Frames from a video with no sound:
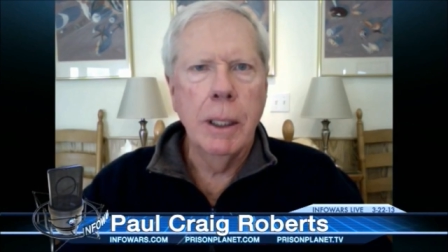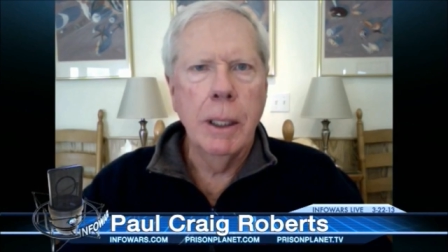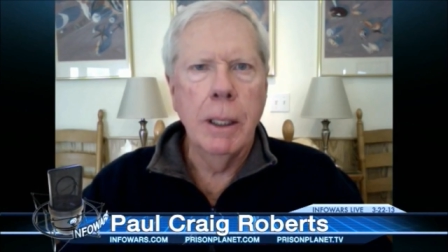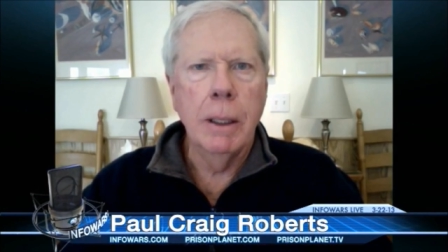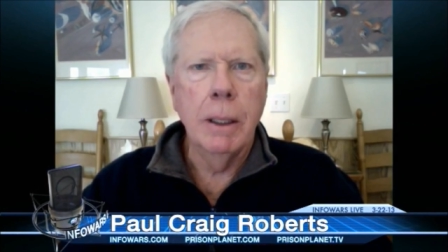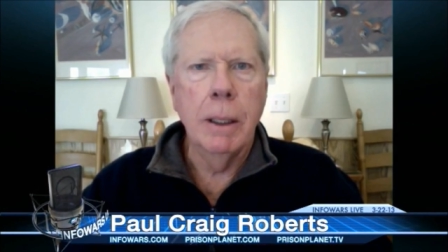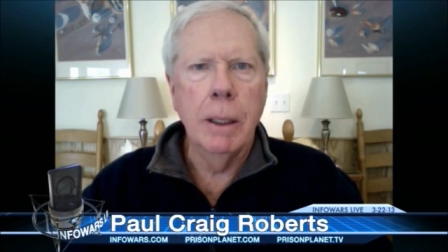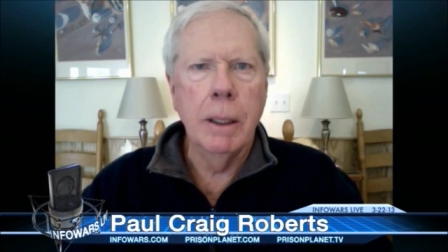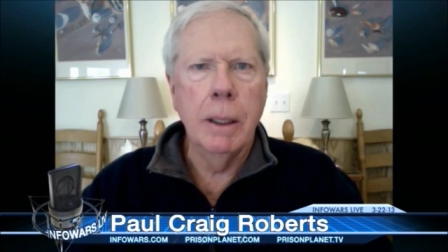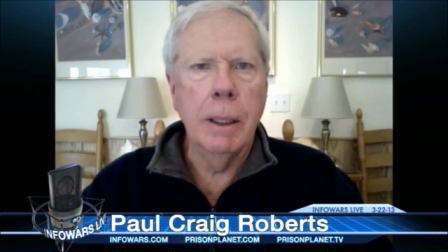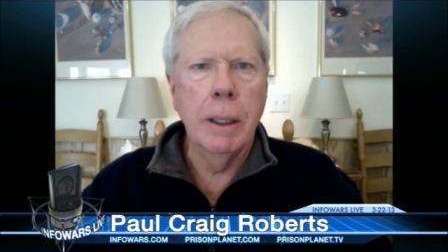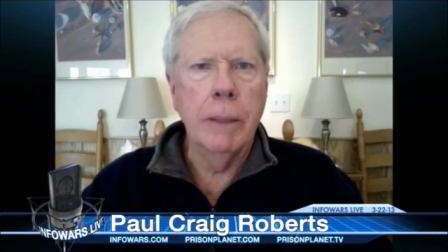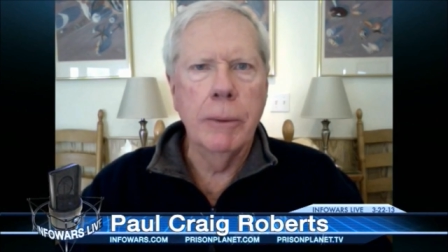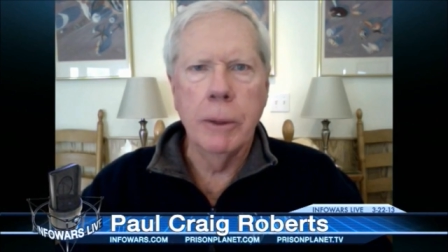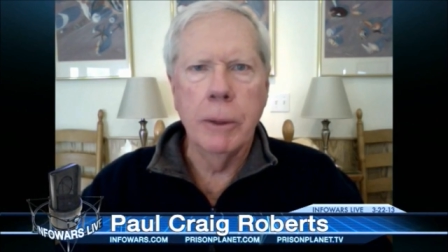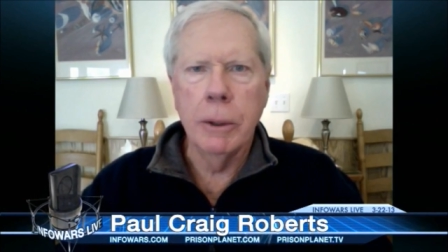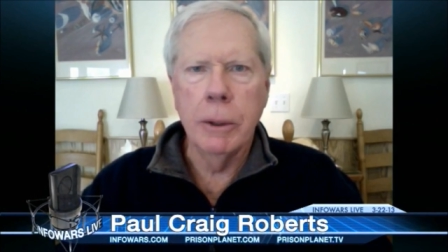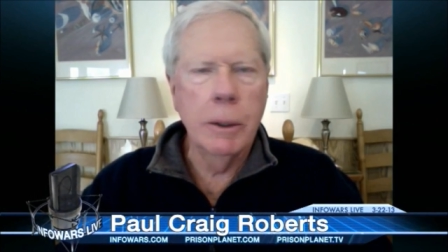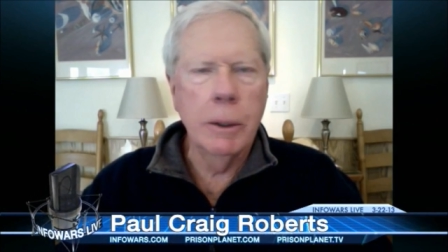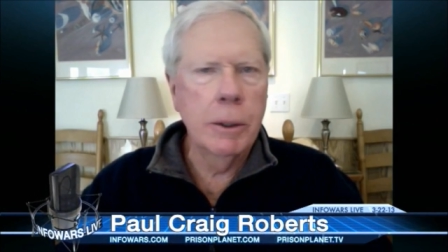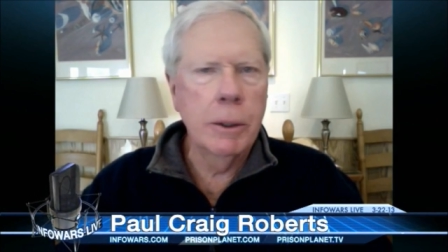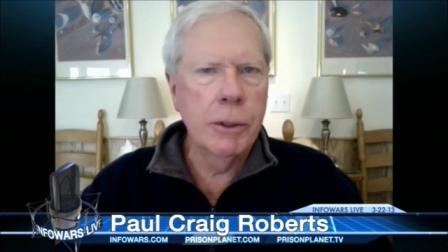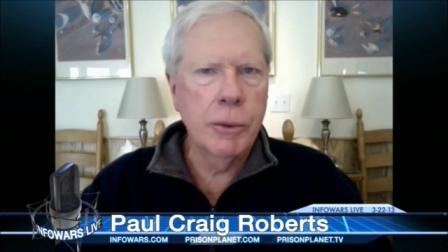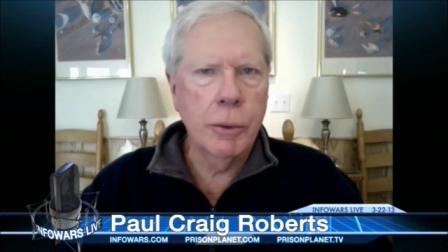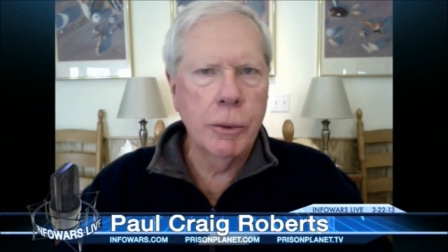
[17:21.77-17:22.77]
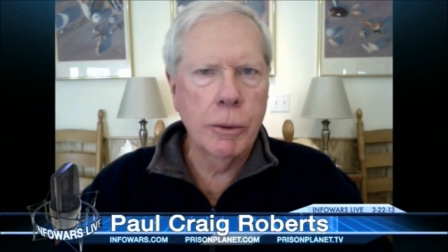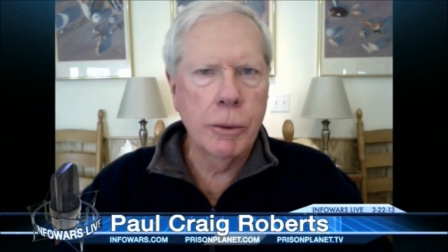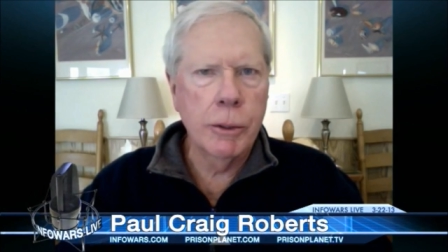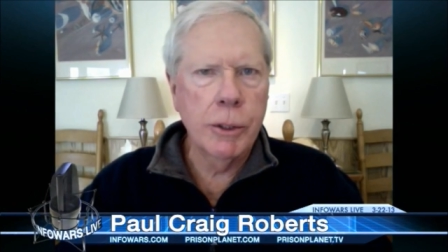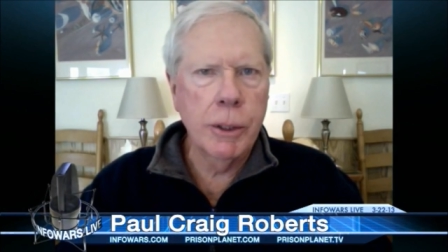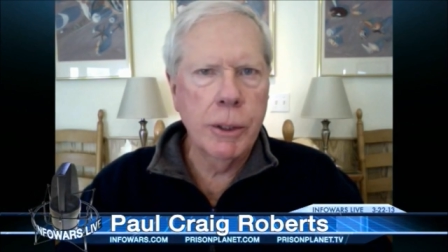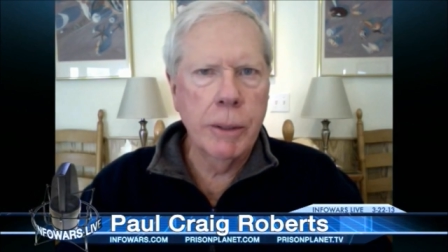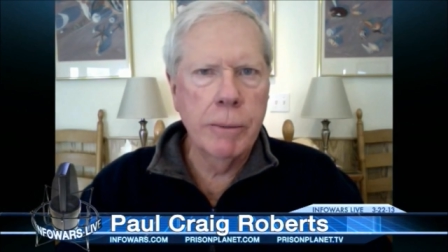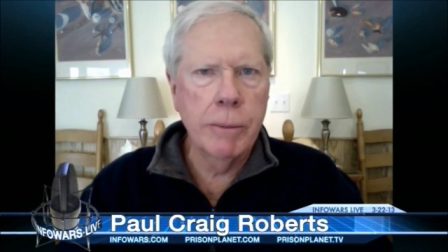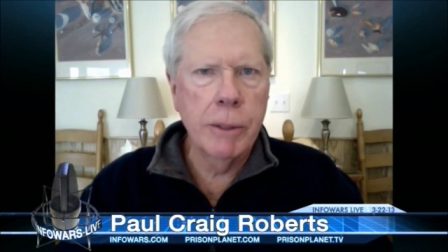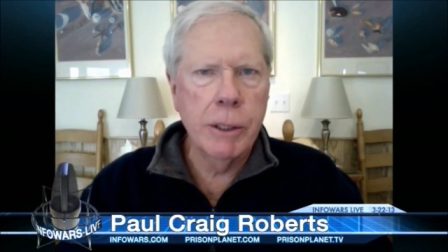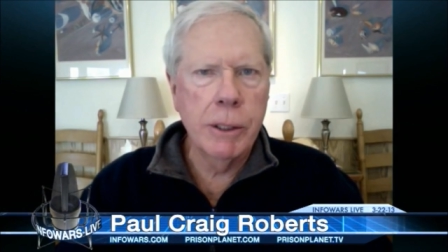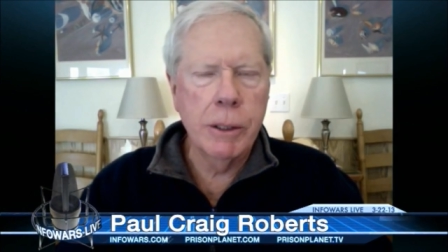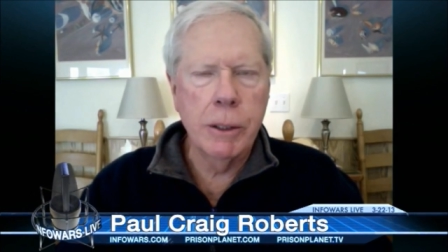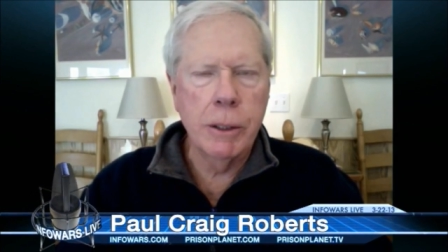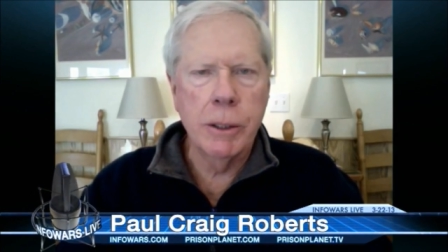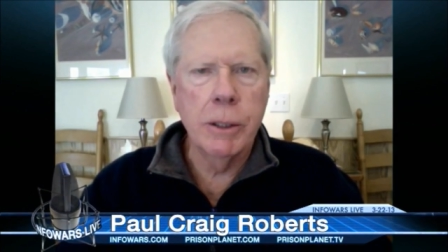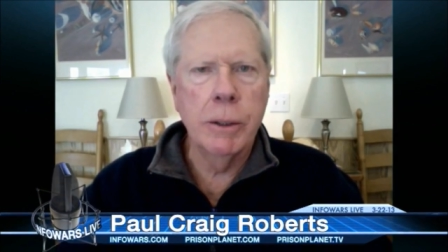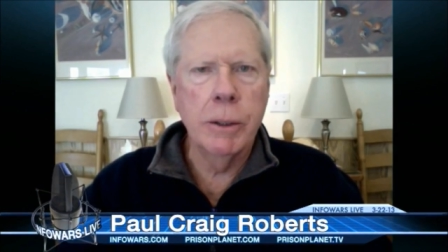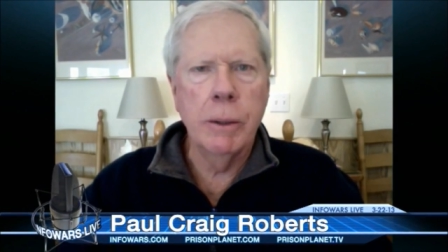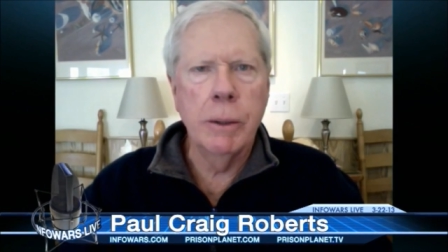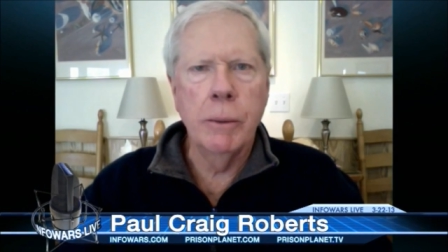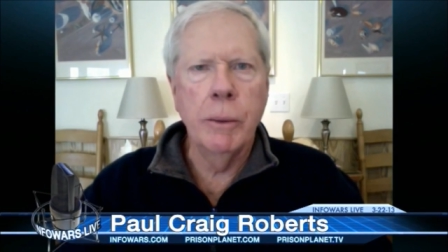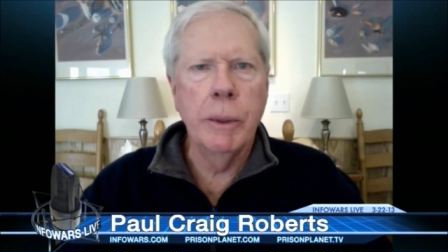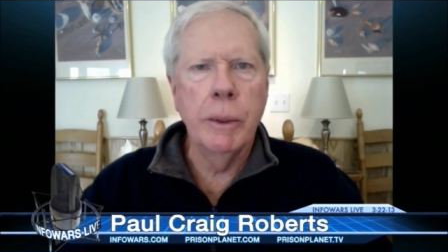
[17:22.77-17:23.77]
uh, either goods or services.
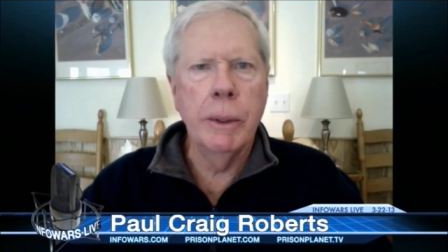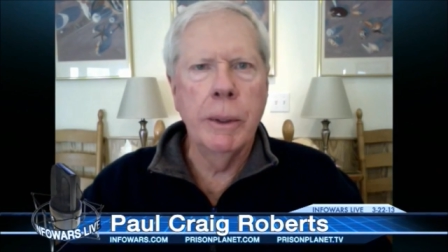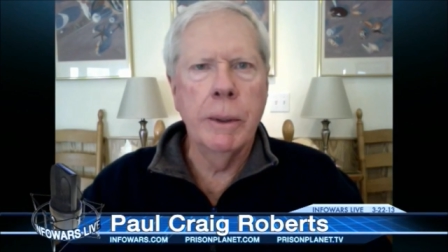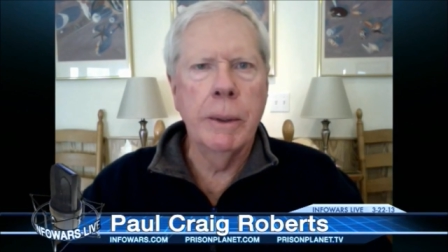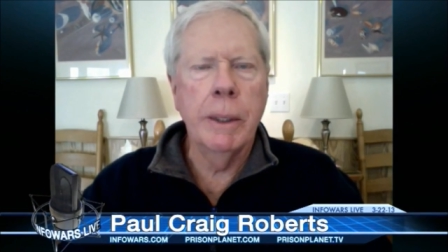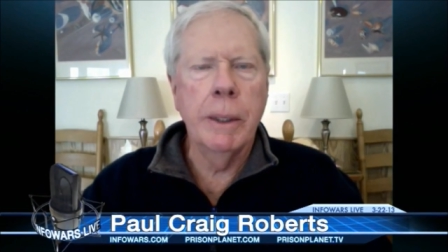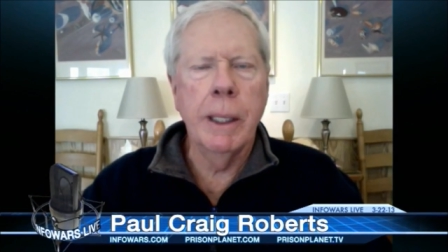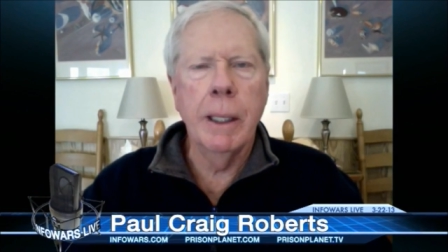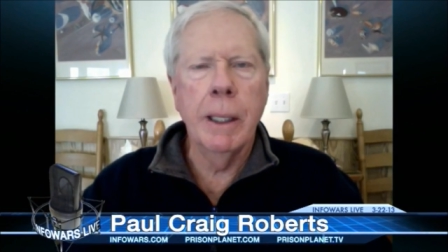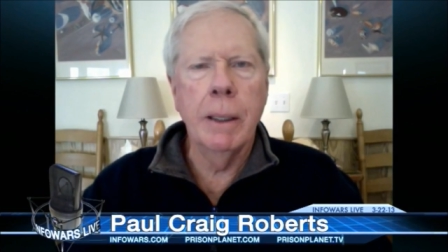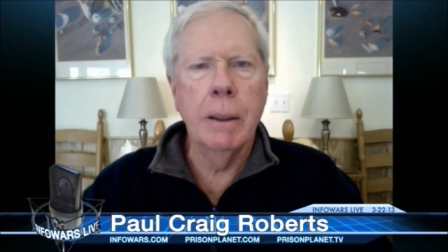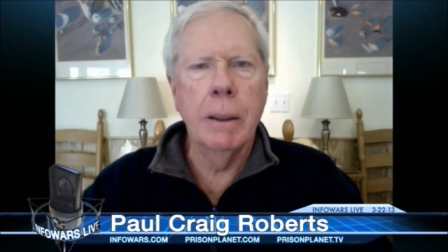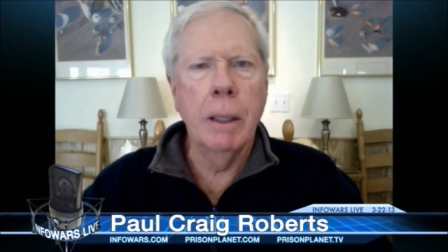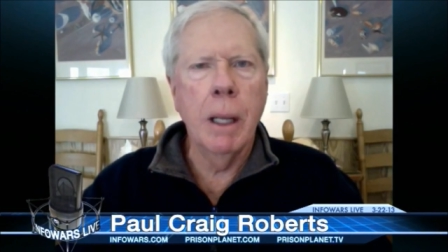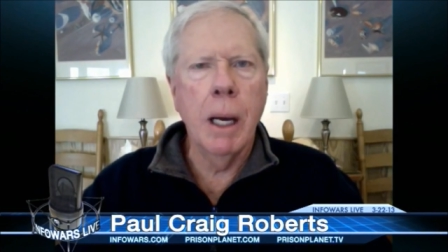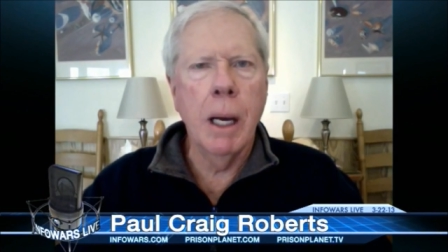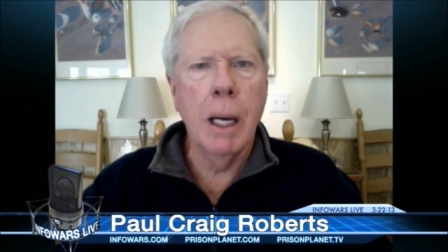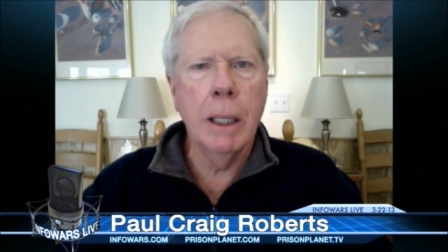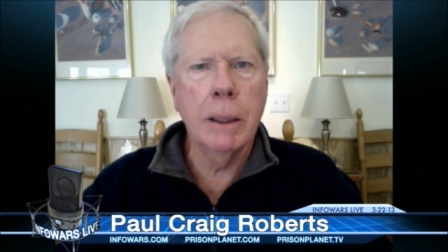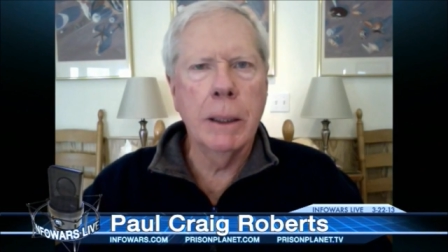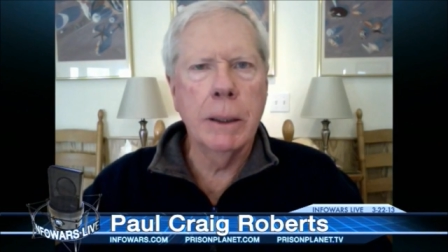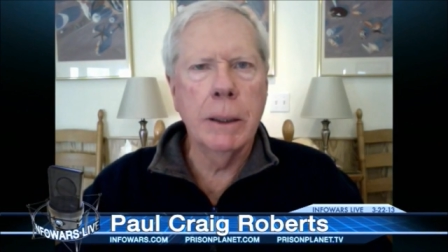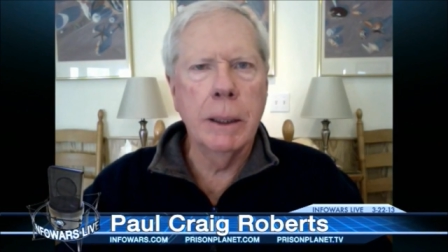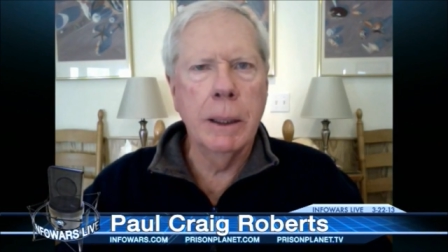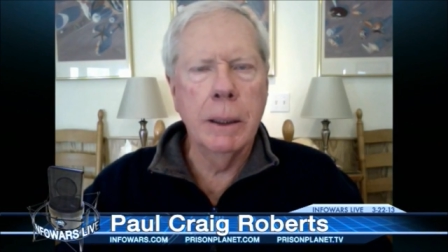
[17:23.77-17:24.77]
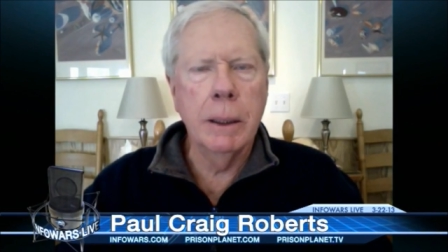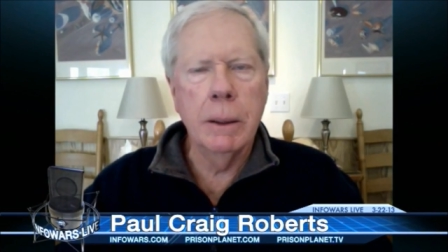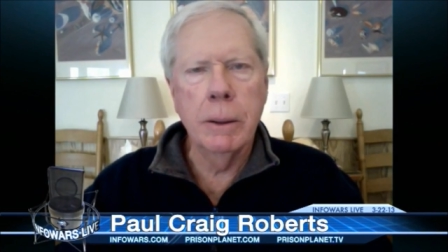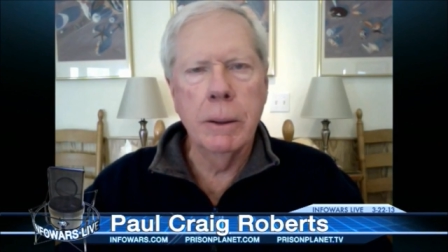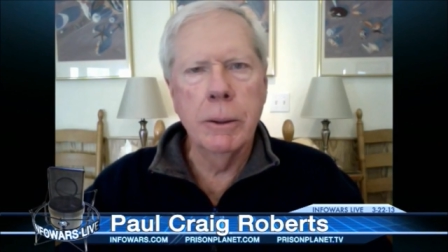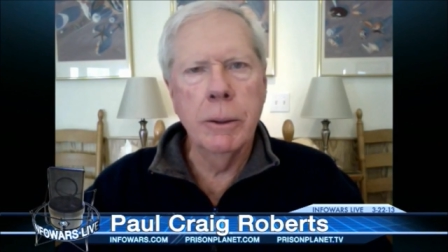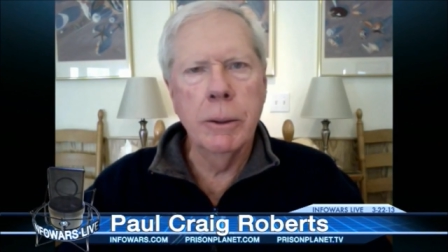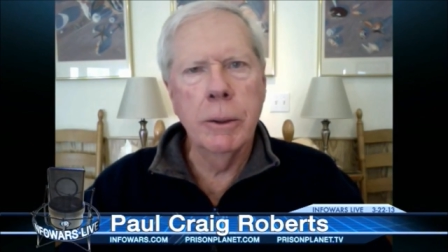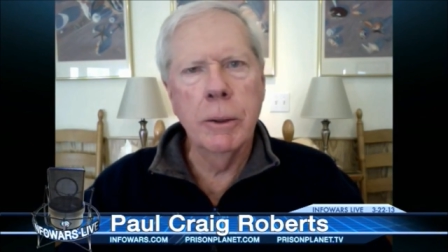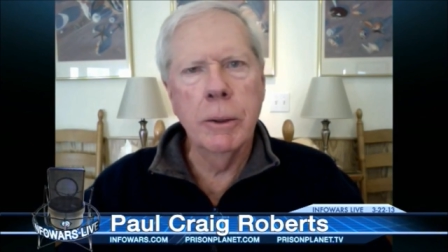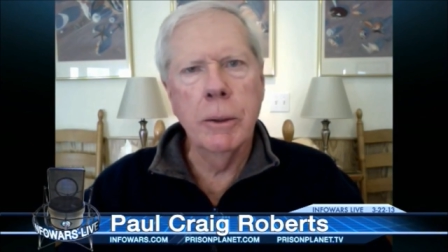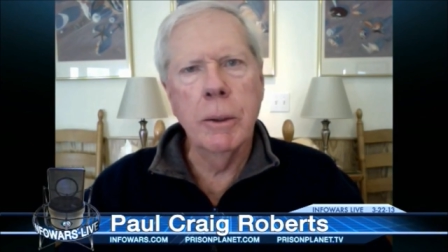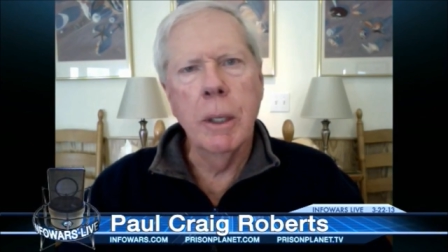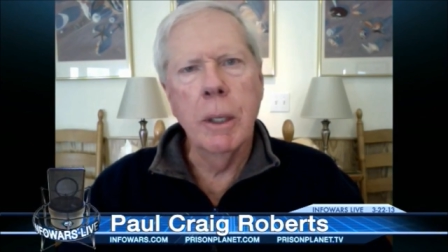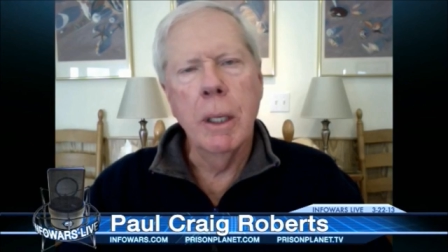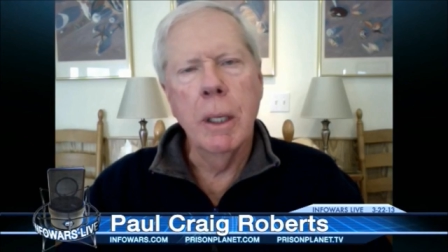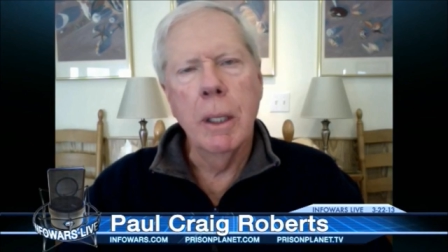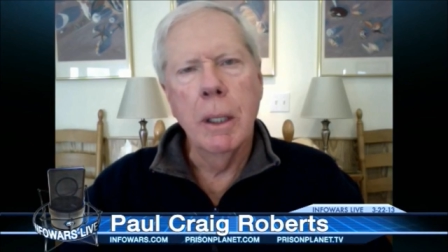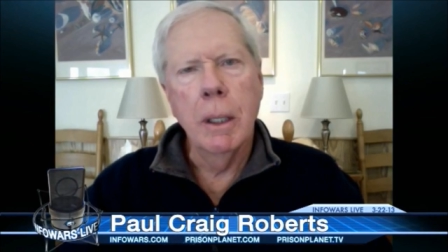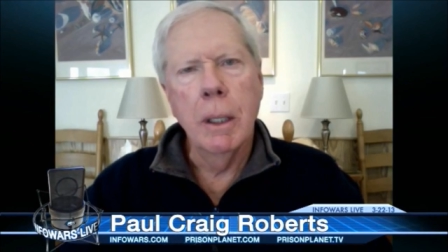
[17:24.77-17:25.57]
That we are now locked into